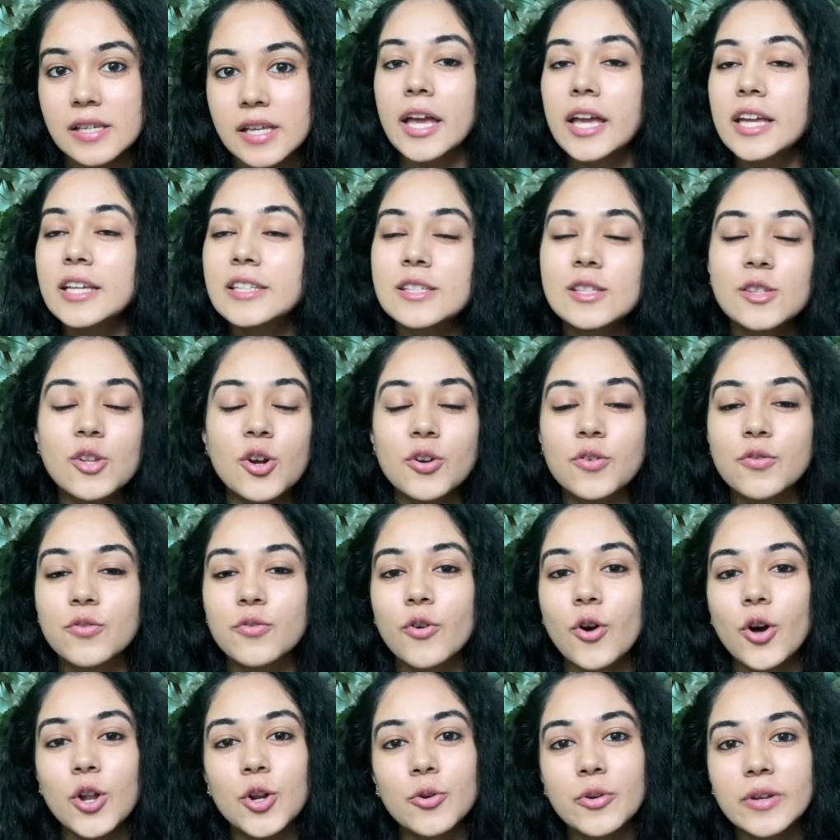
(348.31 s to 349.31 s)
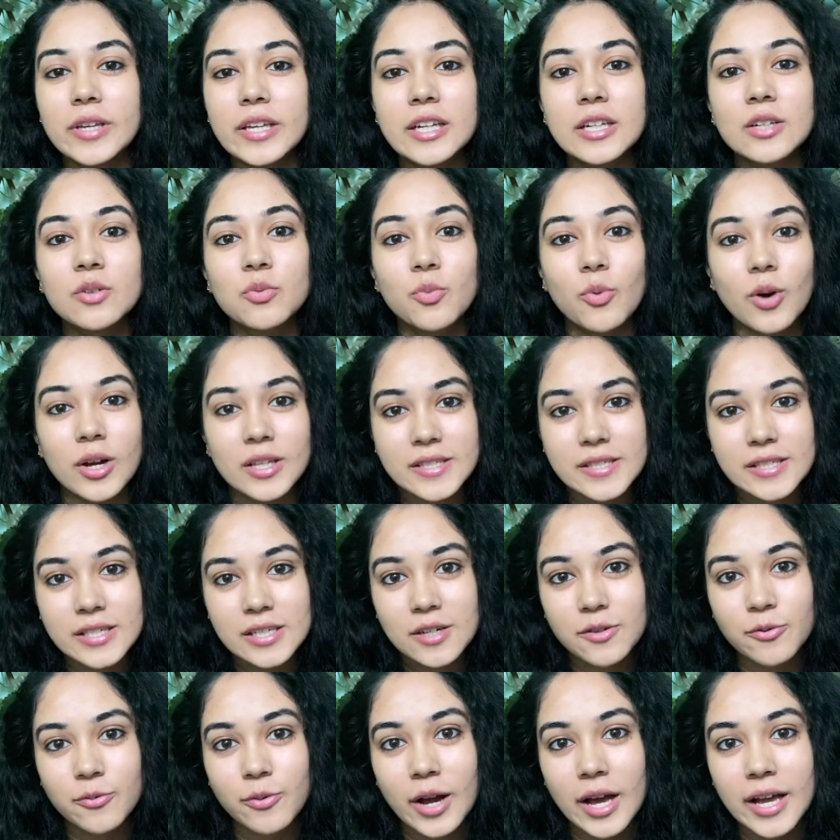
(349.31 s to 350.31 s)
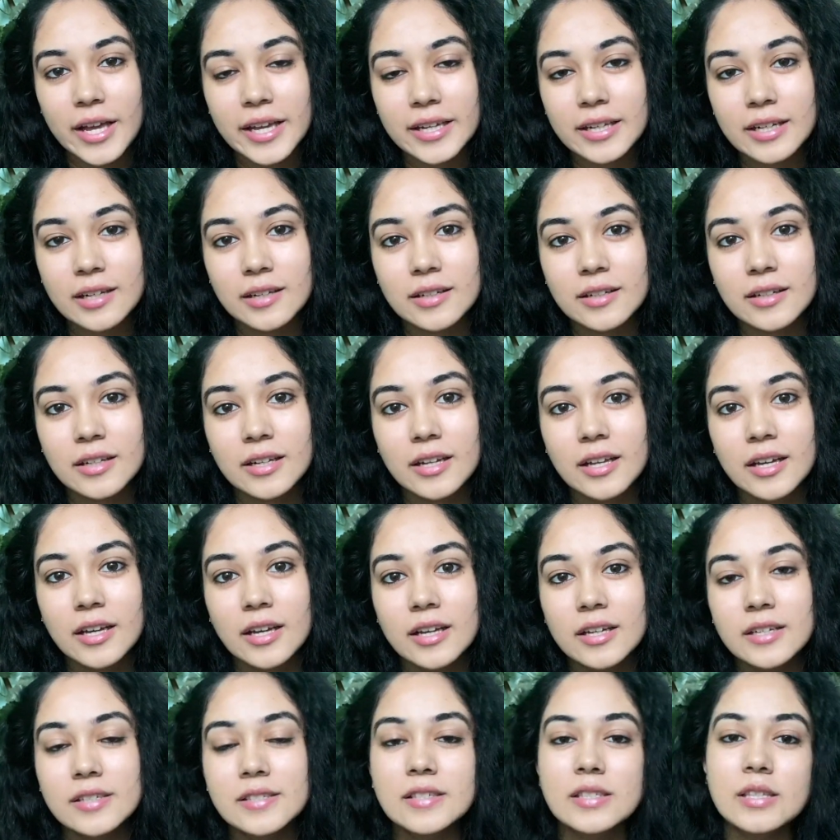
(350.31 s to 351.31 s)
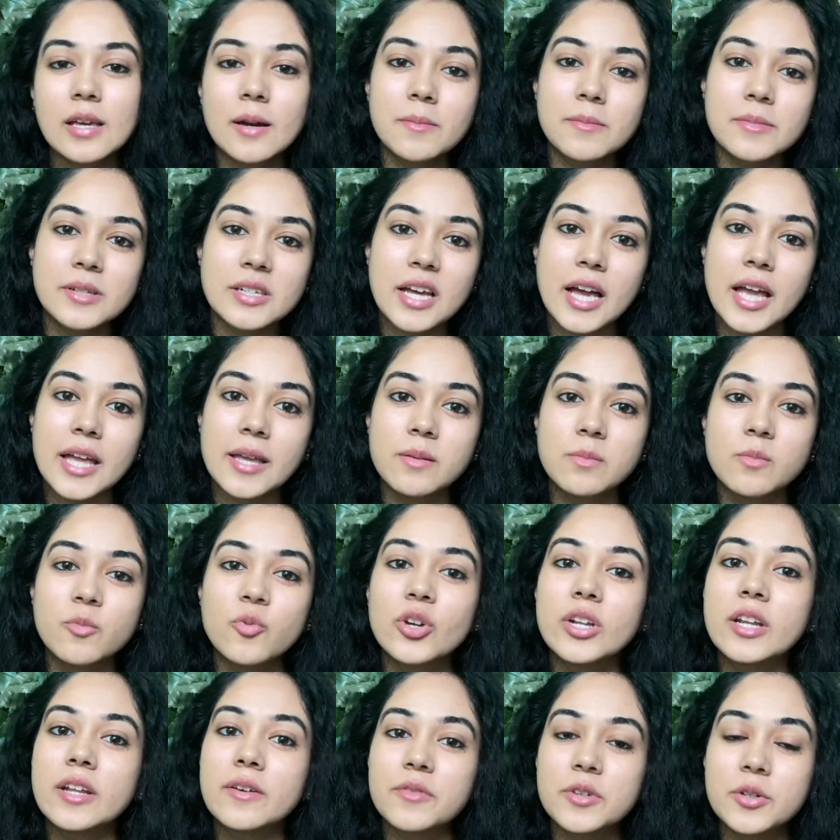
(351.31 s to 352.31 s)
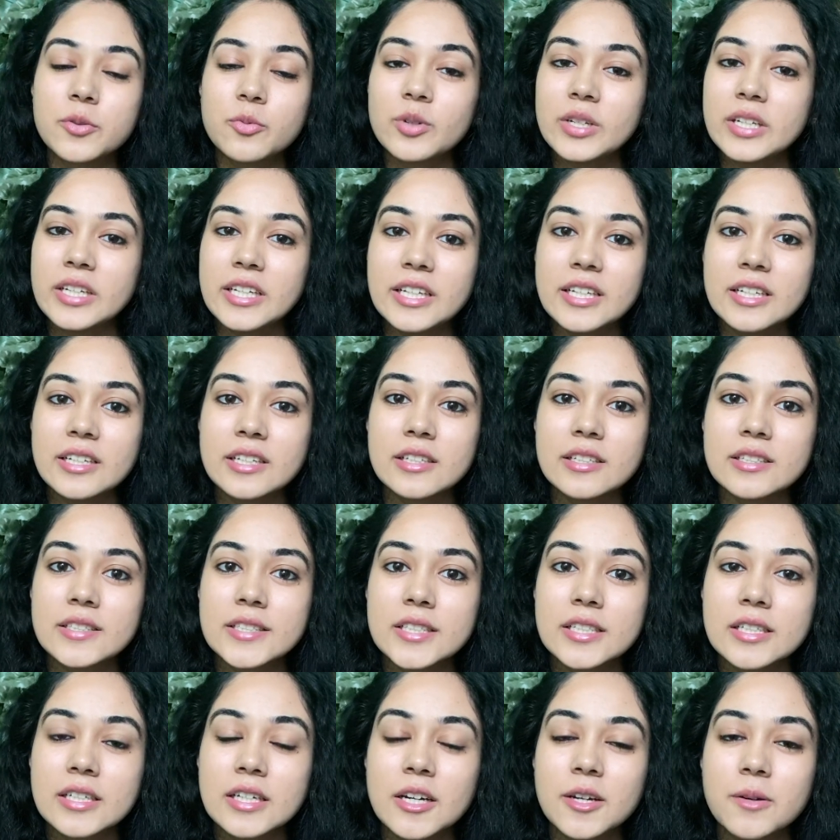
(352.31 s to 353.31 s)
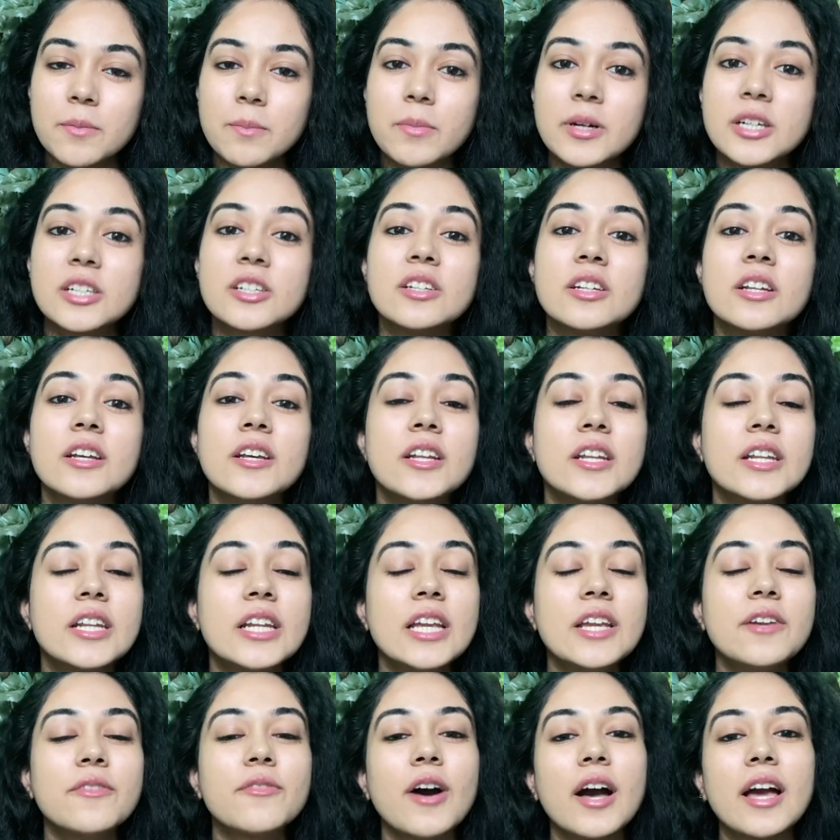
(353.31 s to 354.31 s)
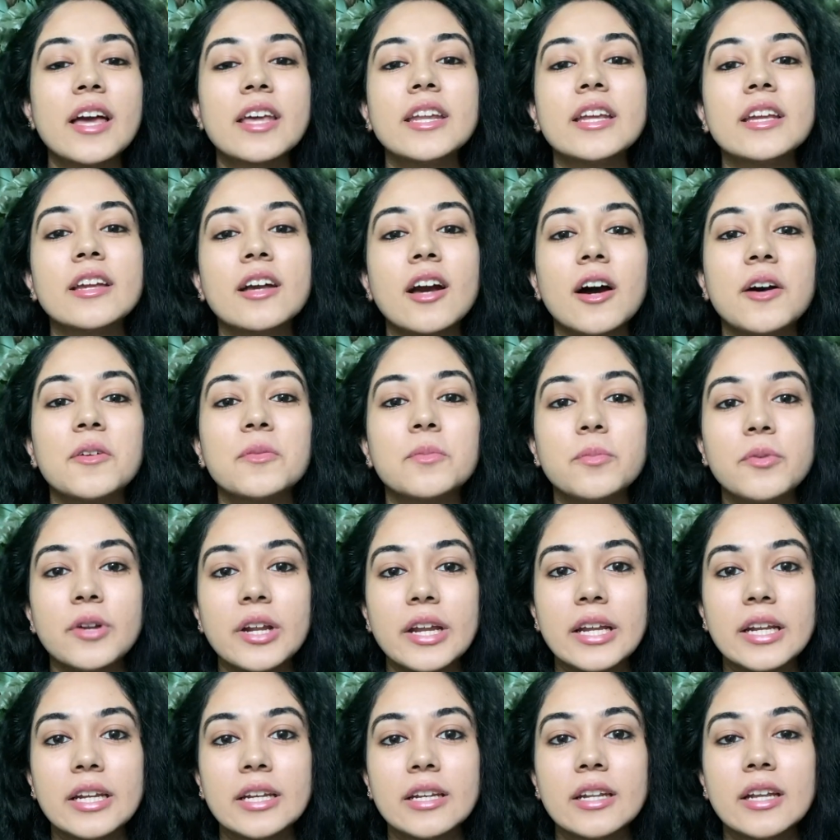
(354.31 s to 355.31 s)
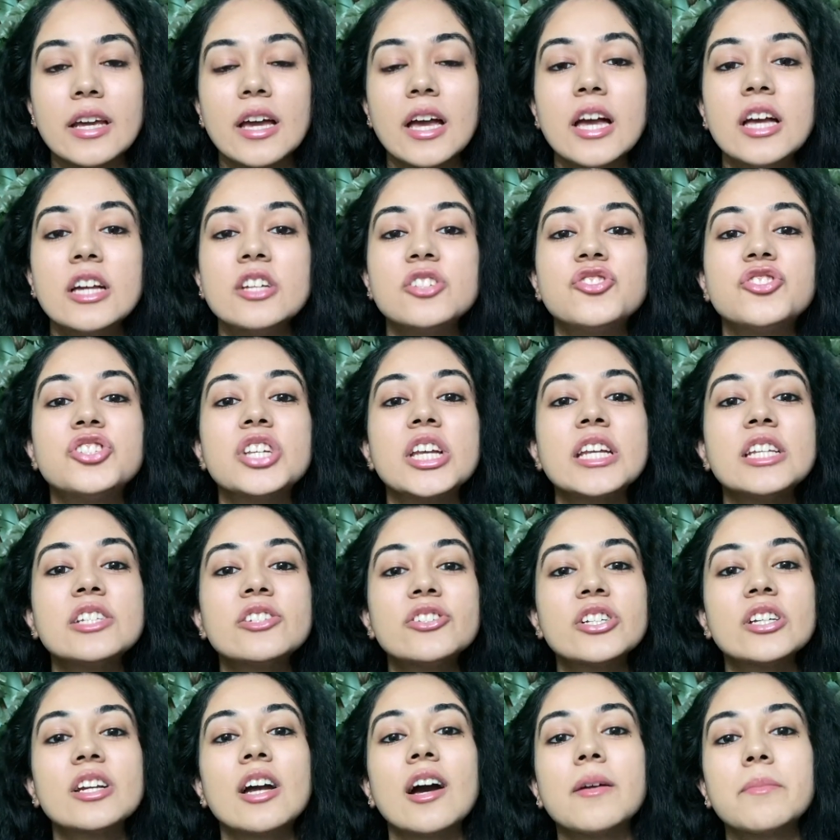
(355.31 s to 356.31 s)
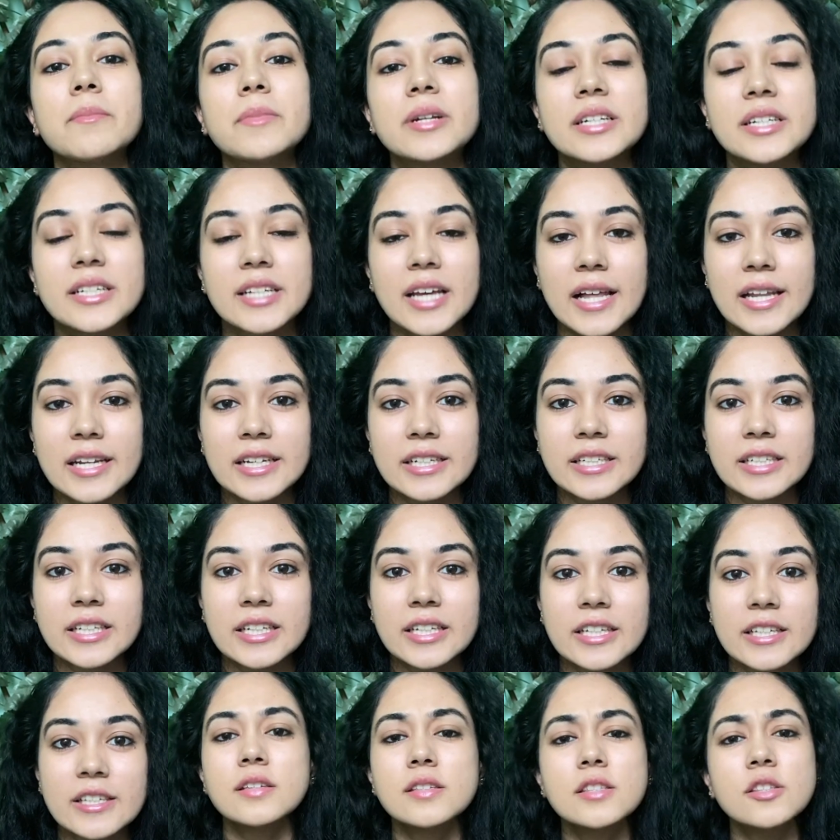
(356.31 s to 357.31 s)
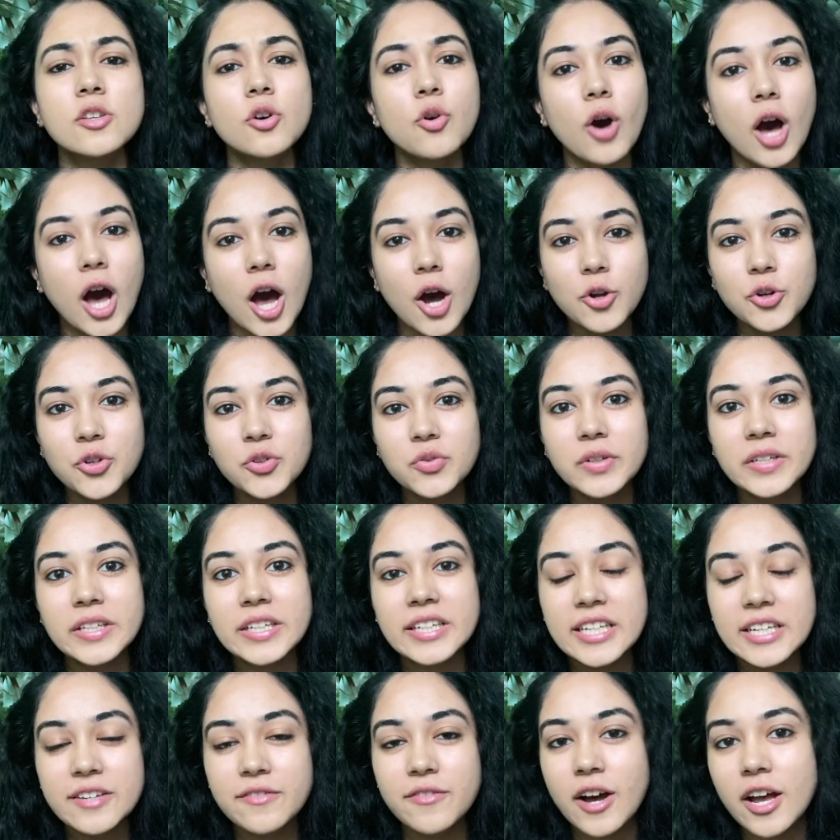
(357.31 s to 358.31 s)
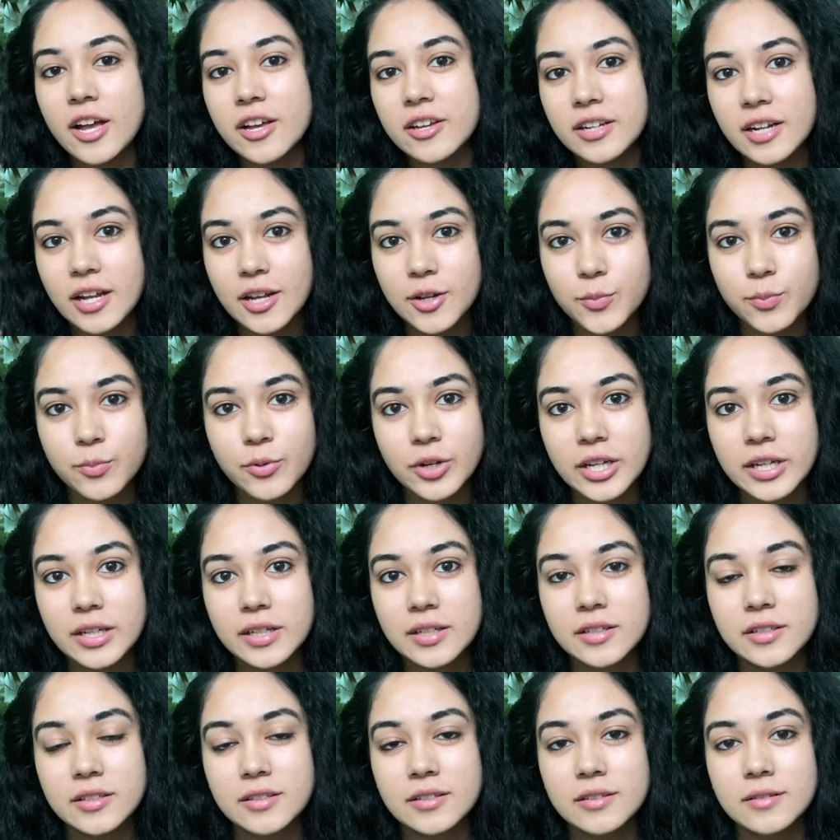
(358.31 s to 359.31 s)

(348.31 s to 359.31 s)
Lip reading: It's not following it once in a while, sometime whenever we need it, but rewiring our brain, changing our mentality. So how do we rewire our brain?